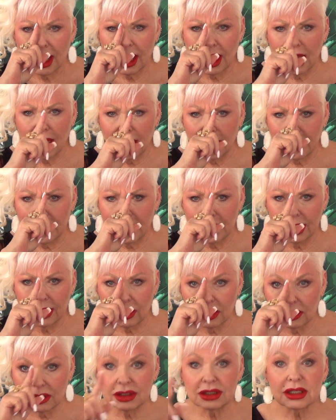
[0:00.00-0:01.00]

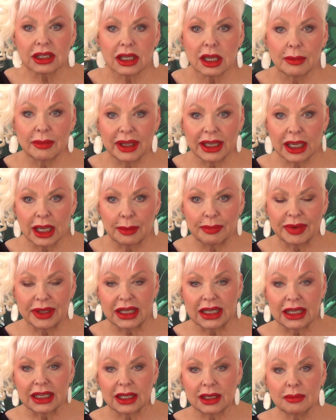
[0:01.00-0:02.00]
uh, coming up
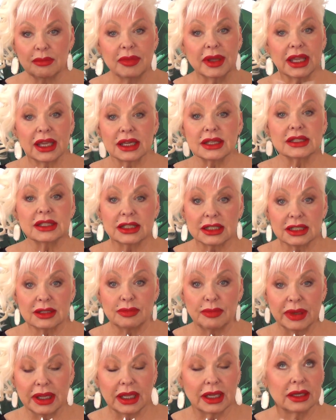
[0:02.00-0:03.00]
again because it's
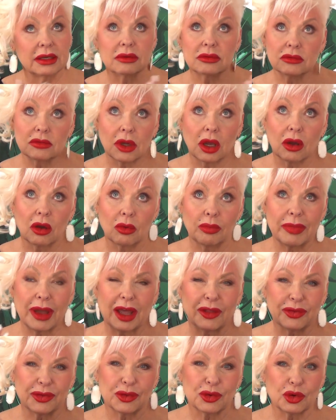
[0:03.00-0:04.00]
been, oh,
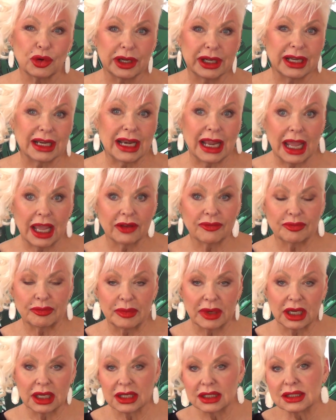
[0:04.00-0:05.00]
about three and a half
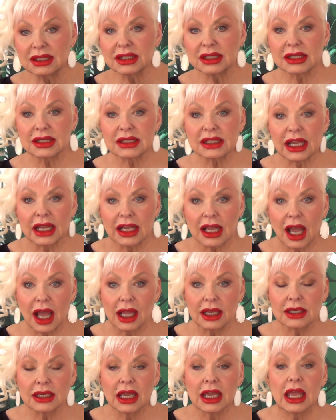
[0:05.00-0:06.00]
months since I
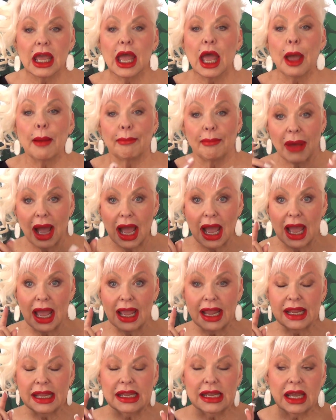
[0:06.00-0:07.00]
got
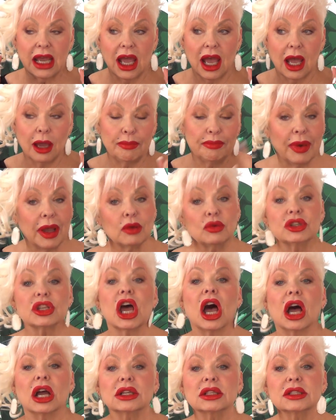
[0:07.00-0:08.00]
my uh,
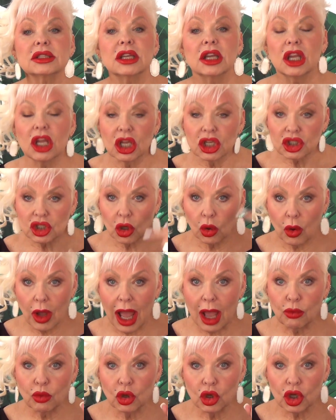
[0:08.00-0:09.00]
Botox. So
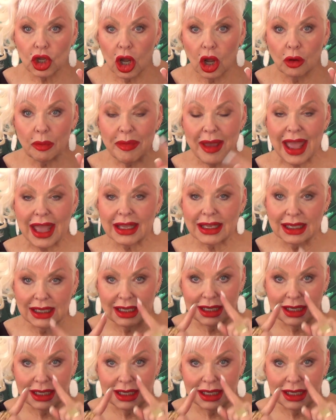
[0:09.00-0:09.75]
I will go back